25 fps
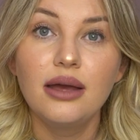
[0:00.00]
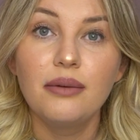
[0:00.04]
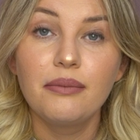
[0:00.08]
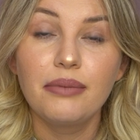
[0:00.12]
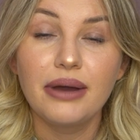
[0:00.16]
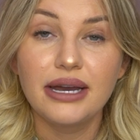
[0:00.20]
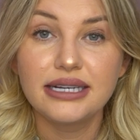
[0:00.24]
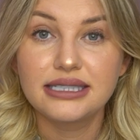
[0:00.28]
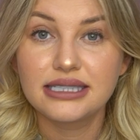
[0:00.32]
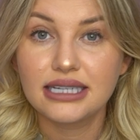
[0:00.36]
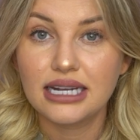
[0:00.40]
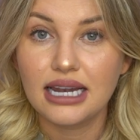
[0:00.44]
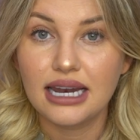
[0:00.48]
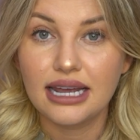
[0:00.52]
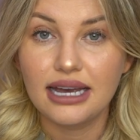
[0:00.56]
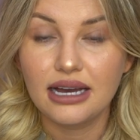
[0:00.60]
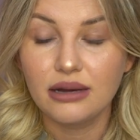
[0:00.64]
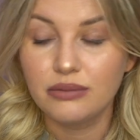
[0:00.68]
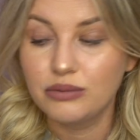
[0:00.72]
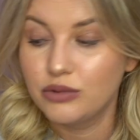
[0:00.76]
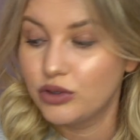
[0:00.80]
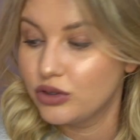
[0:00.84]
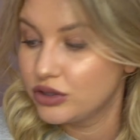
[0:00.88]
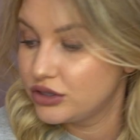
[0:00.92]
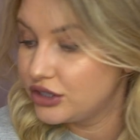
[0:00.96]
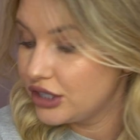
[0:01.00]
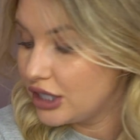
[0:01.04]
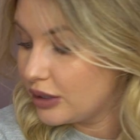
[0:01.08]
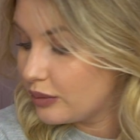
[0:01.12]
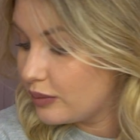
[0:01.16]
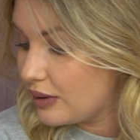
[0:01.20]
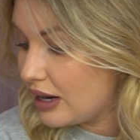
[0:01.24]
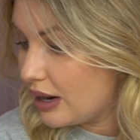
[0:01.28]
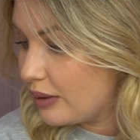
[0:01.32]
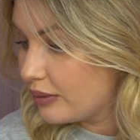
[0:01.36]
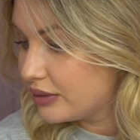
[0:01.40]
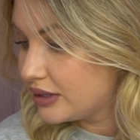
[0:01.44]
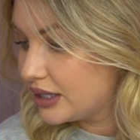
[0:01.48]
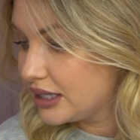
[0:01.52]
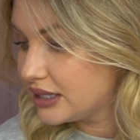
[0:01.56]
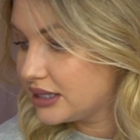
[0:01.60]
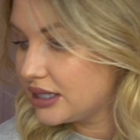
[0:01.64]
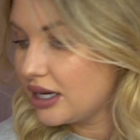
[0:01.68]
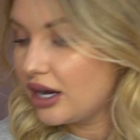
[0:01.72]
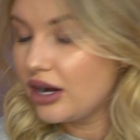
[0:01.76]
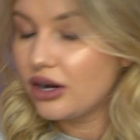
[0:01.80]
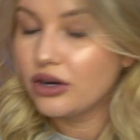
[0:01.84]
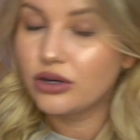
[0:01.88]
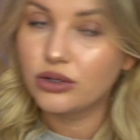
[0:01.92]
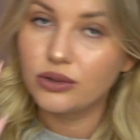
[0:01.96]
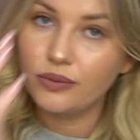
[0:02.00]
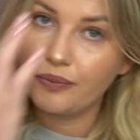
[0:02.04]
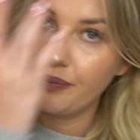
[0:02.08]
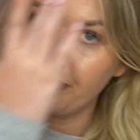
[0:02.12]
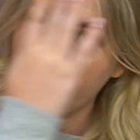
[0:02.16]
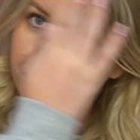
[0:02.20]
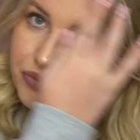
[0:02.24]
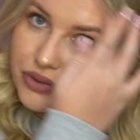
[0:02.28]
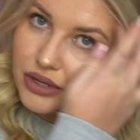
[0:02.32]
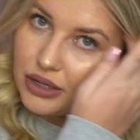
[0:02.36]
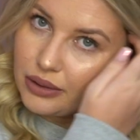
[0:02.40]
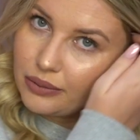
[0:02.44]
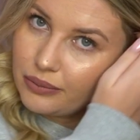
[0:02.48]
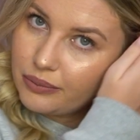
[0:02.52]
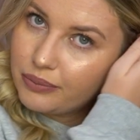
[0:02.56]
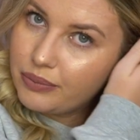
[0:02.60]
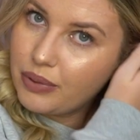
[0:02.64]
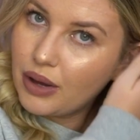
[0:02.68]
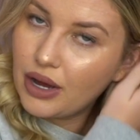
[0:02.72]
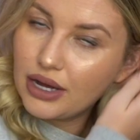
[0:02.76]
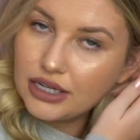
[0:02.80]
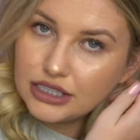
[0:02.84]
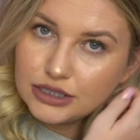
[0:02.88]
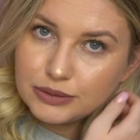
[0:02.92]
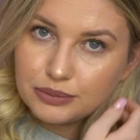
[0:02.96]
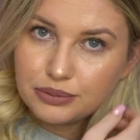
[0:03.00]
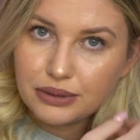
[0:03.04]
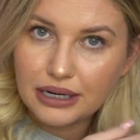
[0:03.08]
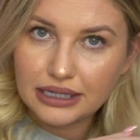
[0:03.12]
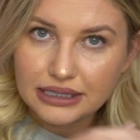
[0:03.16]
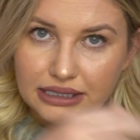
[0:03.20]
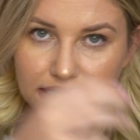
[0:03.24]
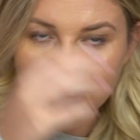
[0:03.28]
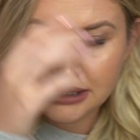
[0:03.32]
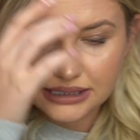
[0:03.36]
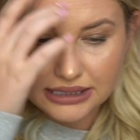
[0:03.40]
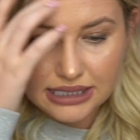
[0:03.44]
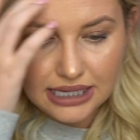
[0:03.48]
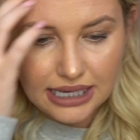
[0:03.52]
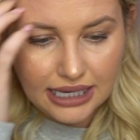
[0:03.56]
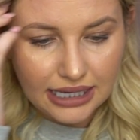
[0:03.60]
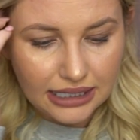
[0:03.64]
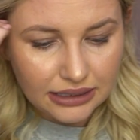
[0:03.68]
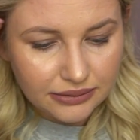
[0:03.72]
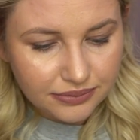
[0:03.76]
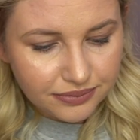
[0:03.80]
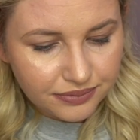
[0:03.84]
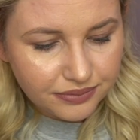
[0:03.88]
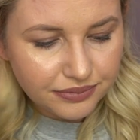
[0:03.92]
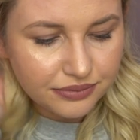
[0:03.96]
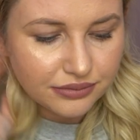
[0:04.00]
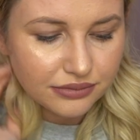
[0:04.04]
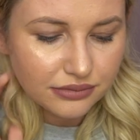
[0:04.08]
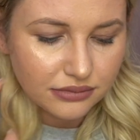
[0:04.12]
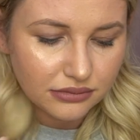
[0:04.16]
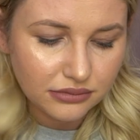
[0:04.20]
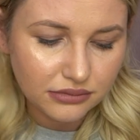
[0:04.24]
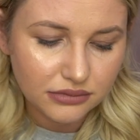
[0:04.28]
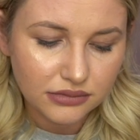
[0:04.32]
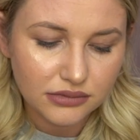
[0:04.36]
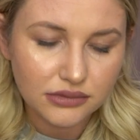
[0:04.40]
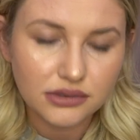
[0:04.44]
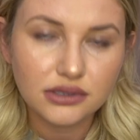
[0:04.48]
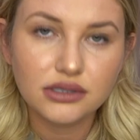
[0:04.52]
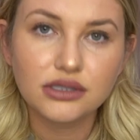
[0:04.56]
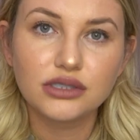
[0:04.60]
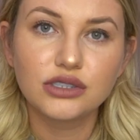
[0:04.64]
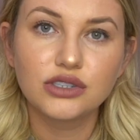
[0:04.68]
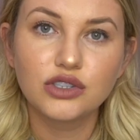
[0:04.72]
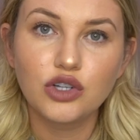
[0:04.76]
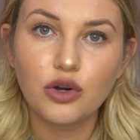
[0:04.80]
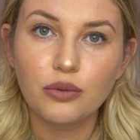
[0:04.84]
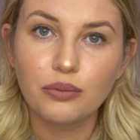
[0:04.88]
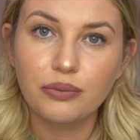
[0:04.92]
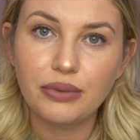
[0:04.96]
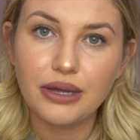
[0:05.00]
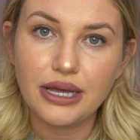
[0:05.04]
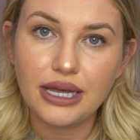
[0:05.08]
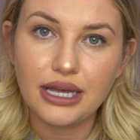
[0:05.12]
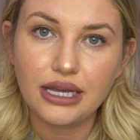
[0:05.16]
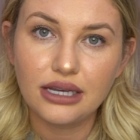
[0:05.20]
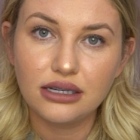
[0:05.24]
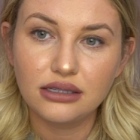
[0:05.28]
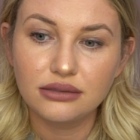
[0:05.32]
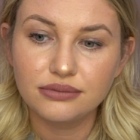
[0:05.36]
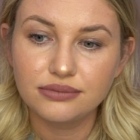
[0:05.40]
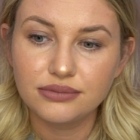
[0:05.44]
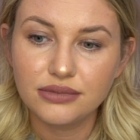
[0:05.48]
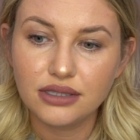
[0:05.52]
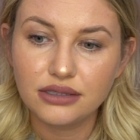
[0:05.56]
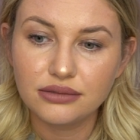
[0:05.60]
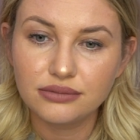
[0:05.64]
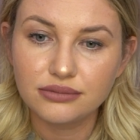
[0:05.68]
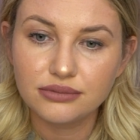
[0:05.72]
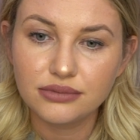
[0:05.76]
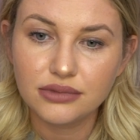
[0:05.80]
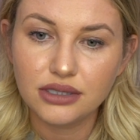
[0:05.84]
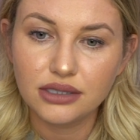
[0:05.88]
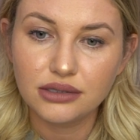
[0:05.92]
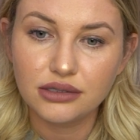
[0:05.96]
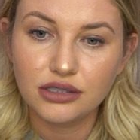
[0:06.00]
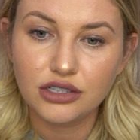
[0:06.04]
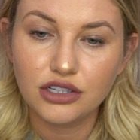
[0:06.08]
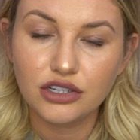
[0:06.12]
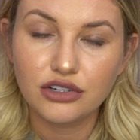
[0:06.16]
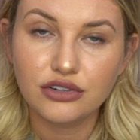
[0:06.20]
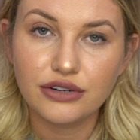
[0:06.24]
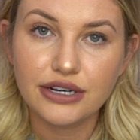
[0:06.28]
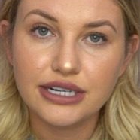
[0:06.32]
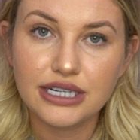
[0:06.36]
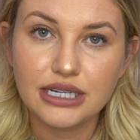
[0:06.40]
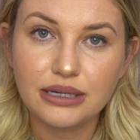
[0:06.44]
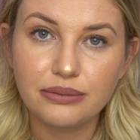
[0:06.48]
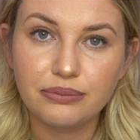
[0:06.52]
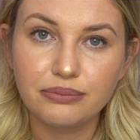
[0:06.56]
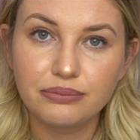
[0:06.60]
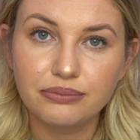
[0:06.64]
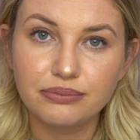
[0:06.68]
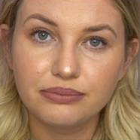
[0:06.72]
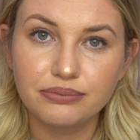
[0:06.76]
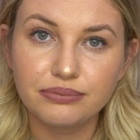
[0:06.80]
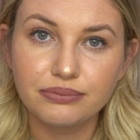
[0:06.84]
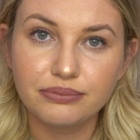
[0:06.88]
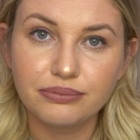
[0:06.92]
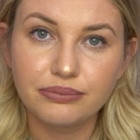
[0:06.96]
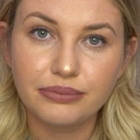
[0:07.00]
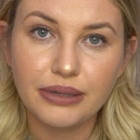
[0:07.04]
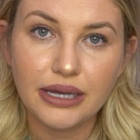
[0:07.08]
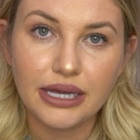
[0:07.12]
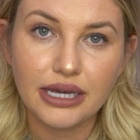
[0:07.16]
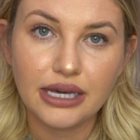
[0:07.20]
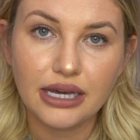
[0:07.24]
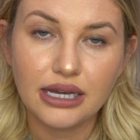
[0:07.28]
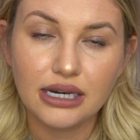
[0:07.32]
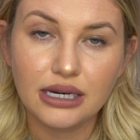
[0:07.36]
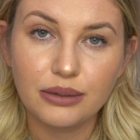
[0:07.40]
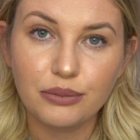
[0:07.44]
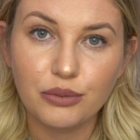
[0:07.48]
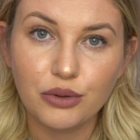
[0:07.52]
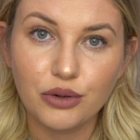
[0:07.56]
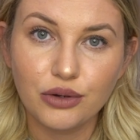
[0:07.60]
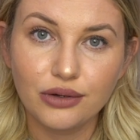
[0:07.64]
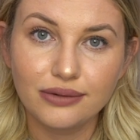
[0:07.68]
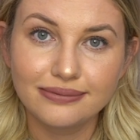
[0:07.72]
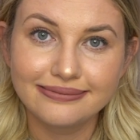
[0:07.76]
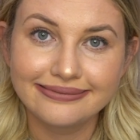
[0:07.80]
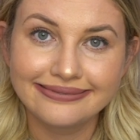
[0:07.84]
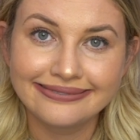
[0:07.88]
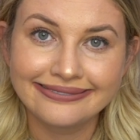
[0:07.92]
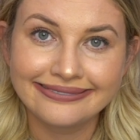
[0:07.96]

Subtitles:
Basically, I'm not doing well with this whole post-pregnancy not being a greedy pig anymore.